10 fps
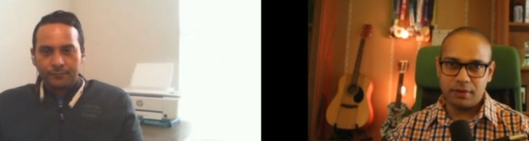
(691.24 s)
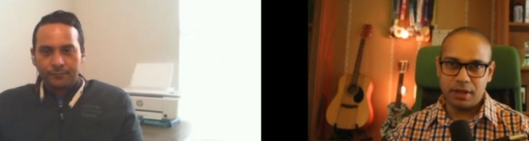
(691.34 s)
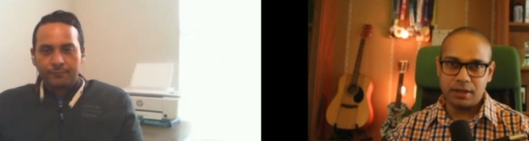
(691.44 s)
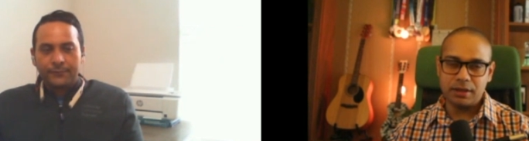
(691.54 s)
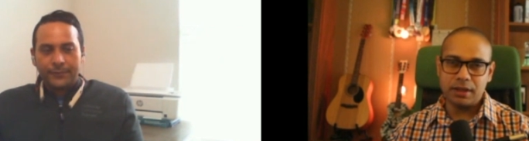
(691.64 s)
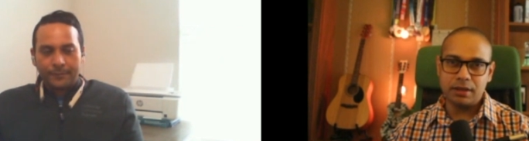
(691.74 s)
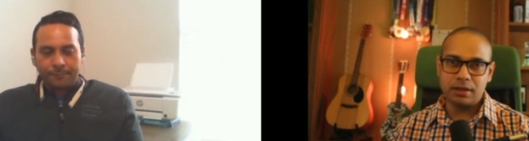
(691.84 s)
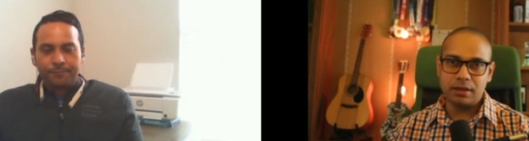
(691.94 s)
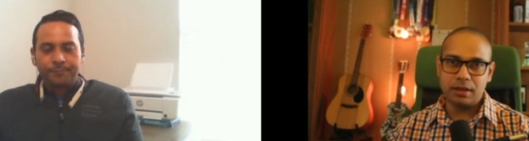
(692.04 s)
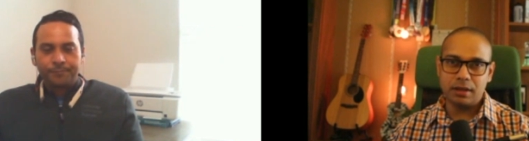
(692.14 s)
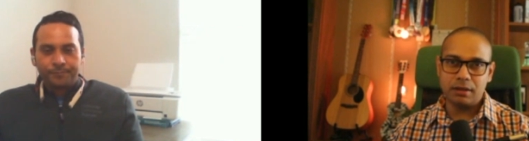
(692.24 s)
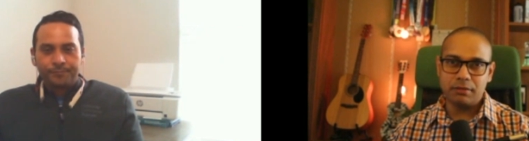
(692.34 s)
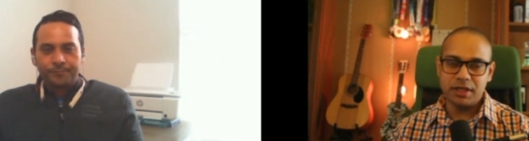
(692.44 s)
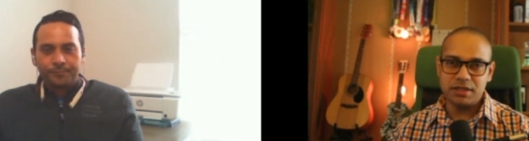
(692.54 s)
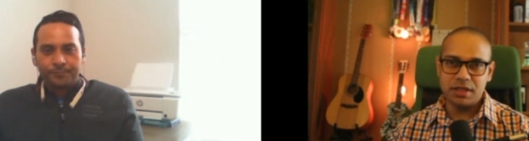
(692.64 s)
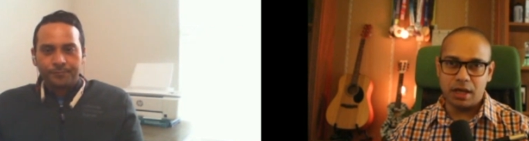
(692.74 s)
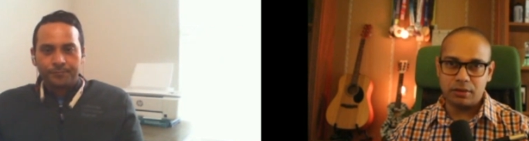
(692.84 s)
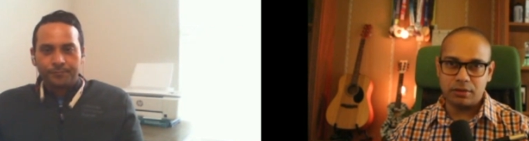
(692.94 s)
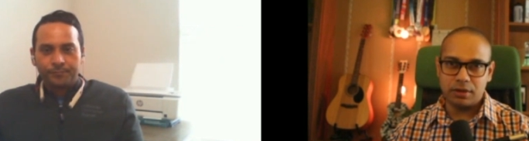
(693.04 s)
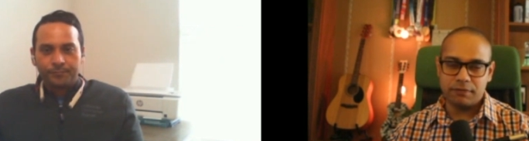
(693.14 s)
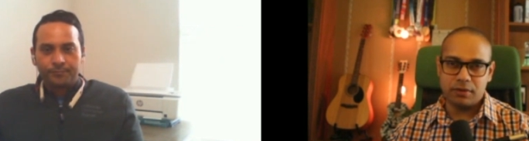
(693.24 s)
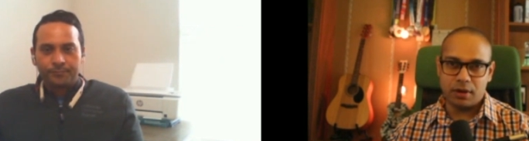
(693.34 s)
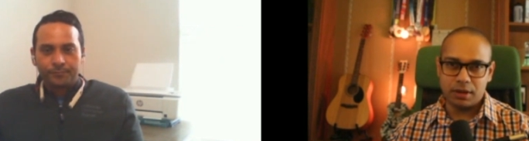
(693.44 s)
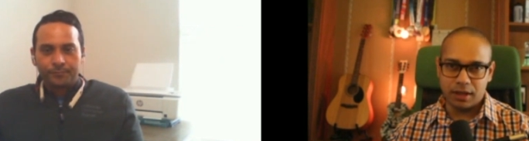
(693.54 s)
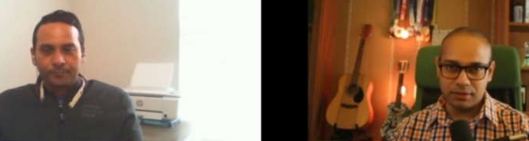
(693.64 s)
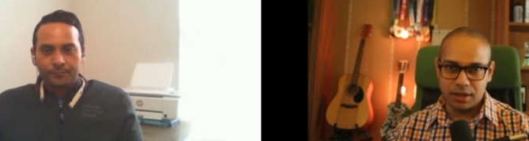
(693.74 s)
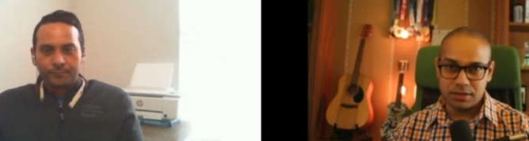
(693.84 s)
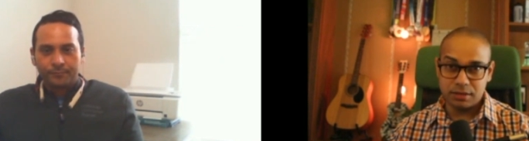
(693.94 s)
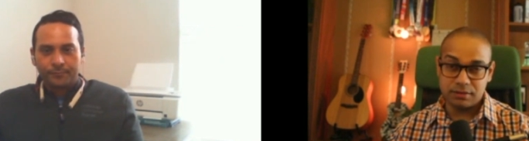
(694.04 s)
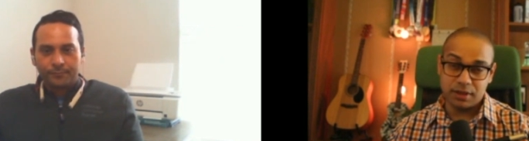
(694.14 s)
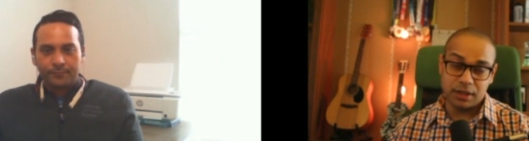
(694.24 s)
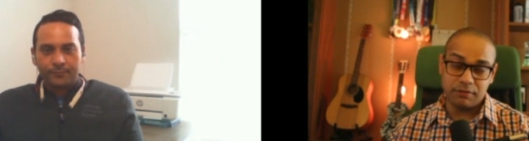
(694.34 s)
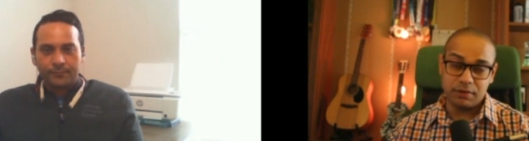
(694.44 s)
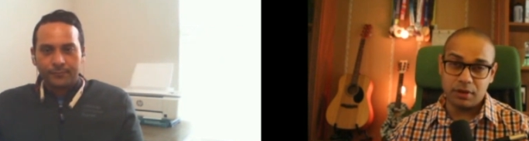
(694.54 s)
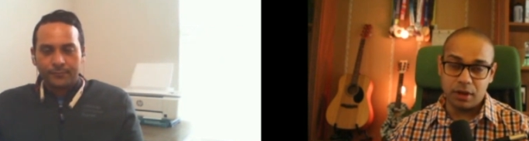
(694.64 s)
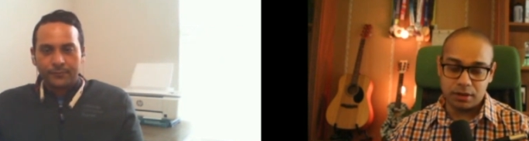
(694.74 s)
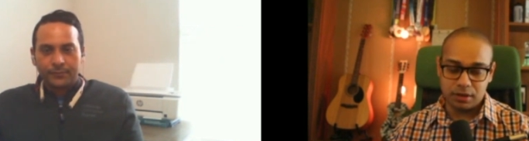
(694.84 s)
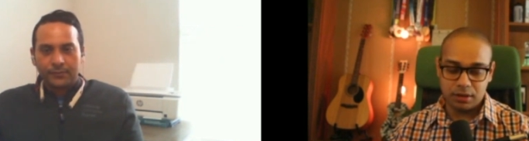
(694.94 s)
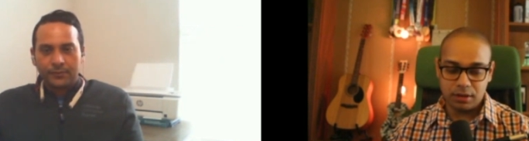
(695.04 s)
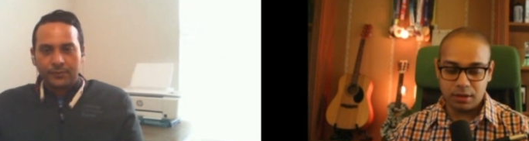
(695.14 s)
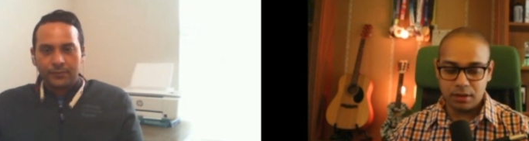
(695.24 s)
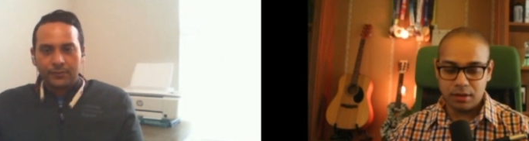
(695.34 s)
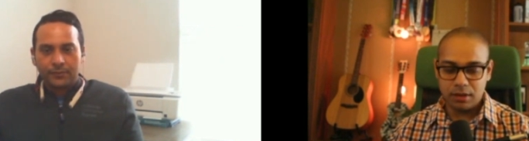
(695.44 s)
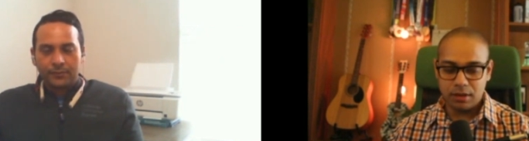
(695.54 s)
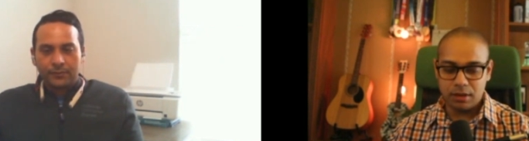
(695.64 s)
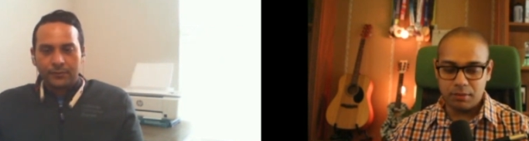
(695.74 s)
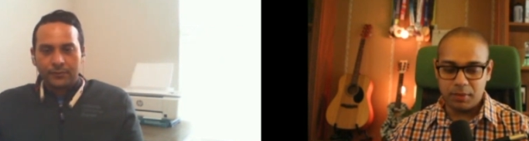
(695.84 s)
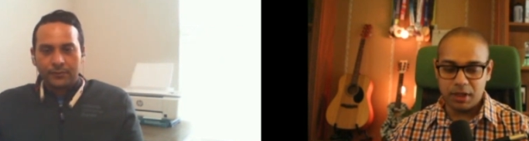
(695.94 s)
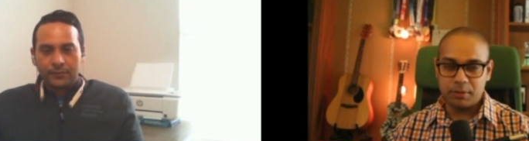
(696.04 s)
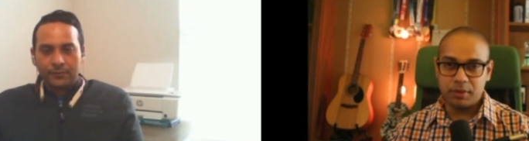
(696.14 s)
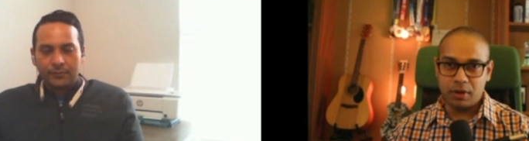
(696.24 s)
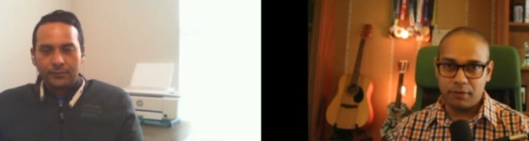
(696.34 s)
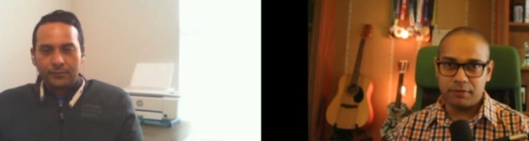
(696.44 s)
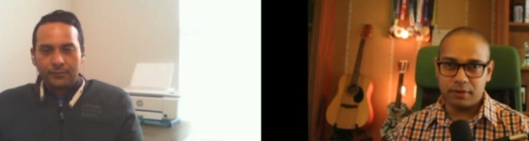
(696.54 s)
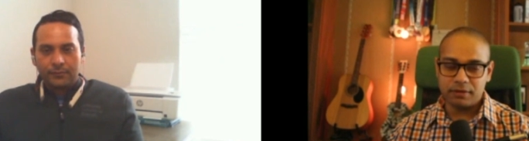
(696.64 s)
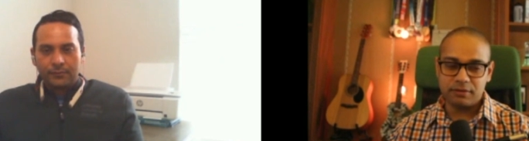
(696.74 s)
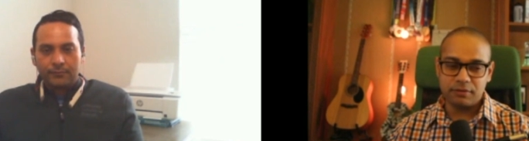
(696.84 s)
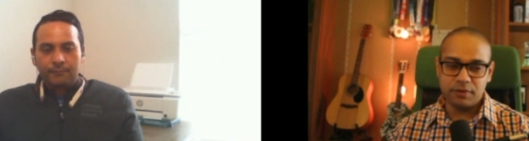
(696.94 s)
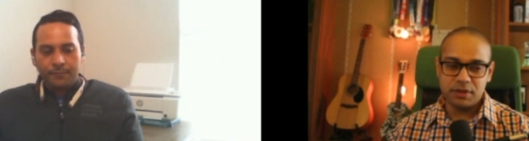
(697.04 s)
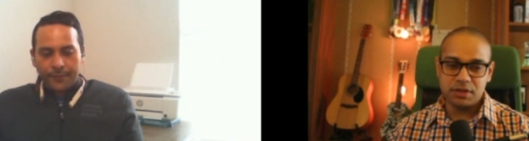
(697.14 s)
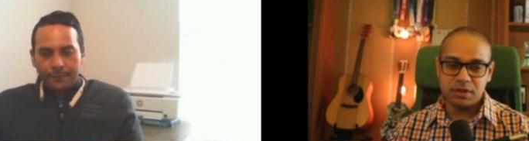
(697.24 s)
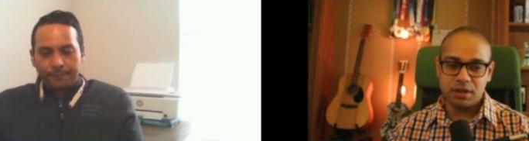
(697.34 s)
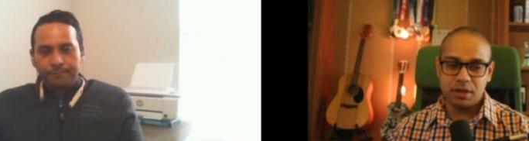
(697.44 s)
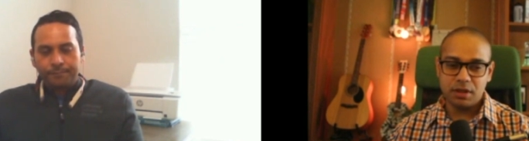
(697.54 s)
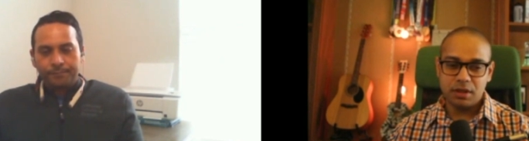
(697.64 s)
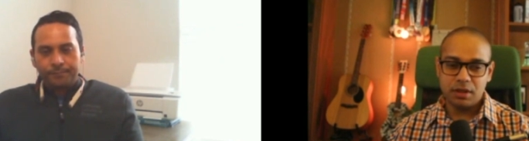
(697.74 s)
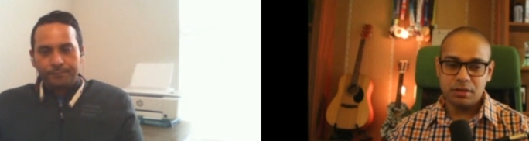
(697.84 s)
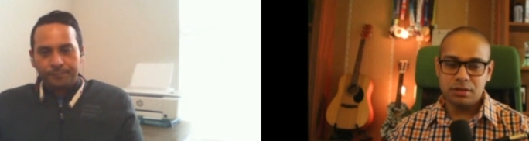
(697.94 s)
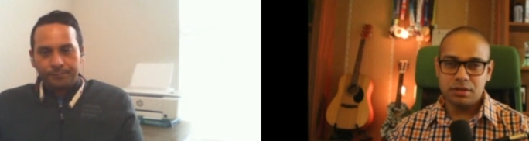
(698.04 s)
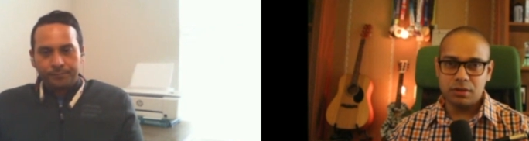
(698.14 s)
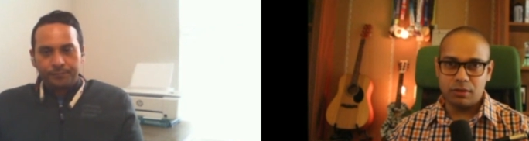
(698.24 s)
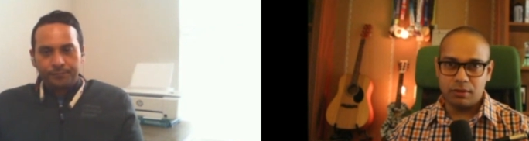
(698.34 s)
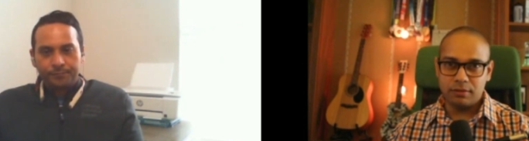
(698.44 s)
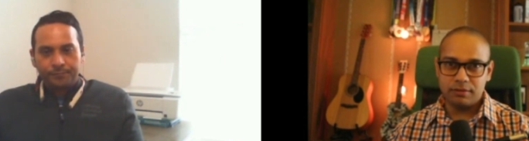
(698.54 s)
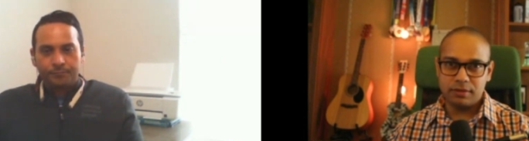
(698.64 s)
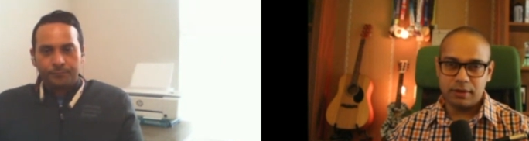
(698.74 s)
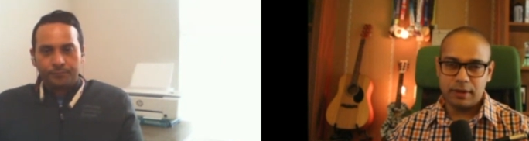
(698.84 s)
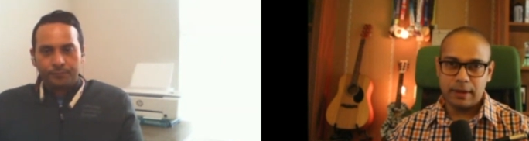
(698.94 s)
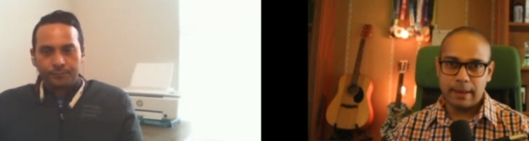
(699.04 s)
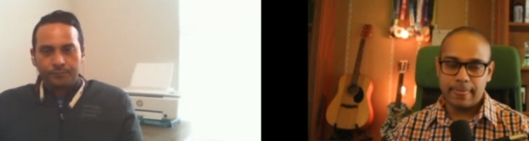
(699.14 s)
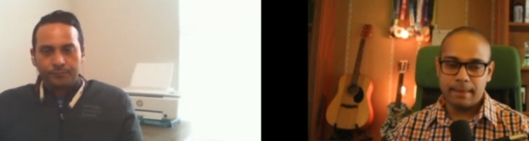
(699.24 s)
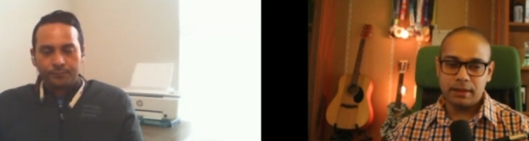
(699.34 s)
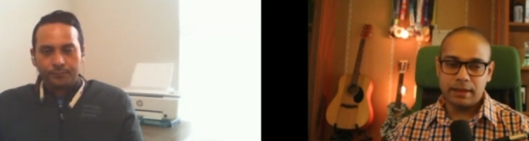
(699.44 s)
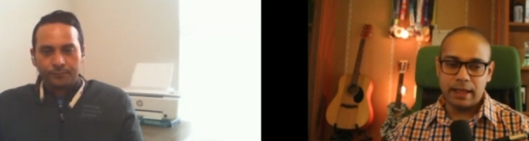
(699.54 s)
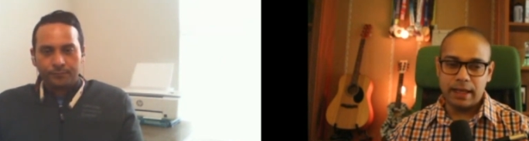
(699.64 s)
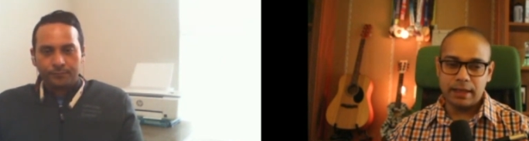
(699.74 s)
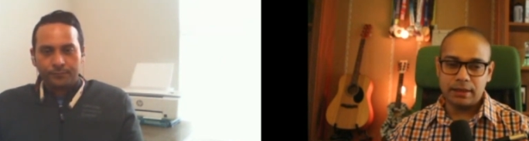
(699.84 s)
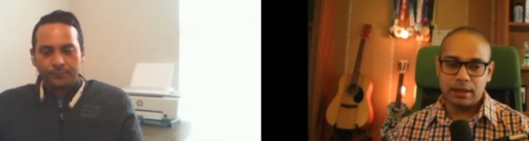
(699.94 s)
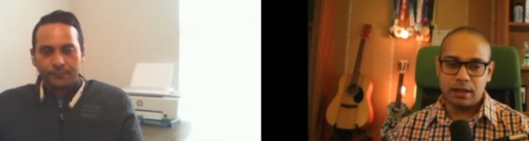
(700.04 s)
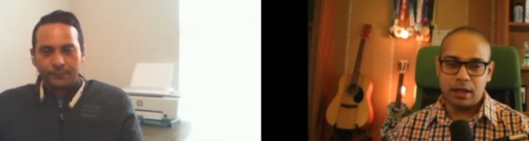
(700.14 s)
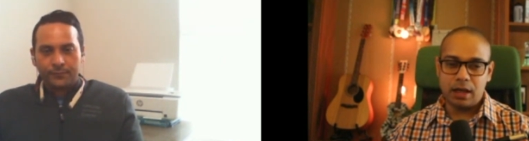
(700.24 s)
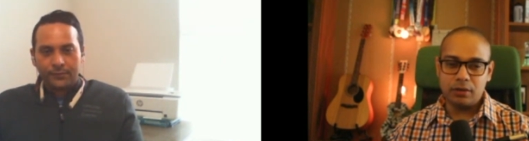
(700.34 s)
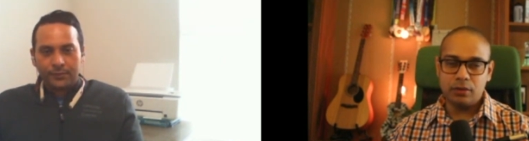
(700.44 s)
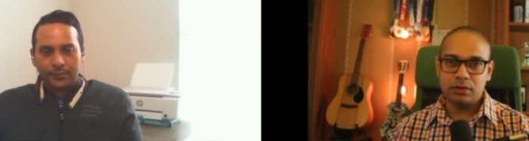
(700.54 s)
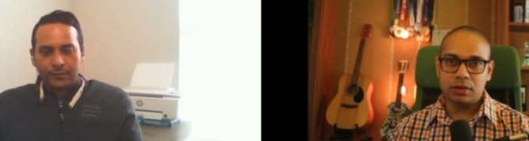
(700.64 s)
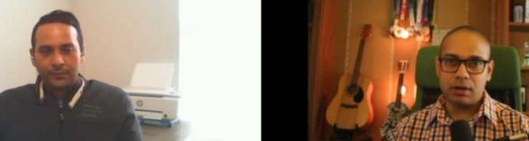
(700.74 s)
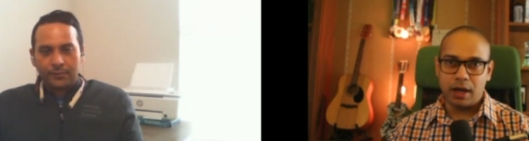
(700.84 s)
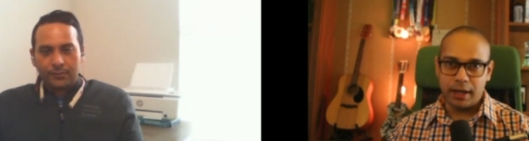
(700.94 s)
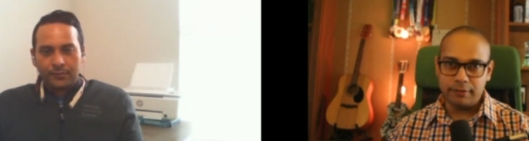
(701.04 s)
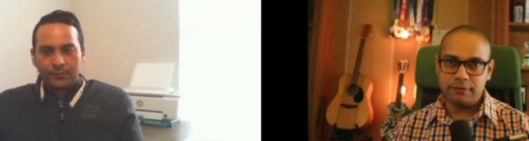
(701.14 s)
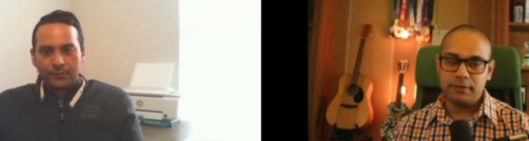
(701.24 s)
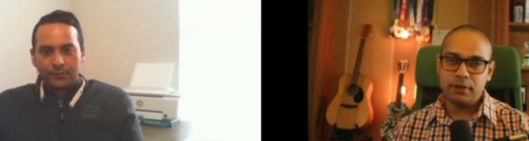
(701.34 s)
Speaker 1: and then uh, reached out to different organizations and even got uh, multiple offers which shows that uh, how you thrive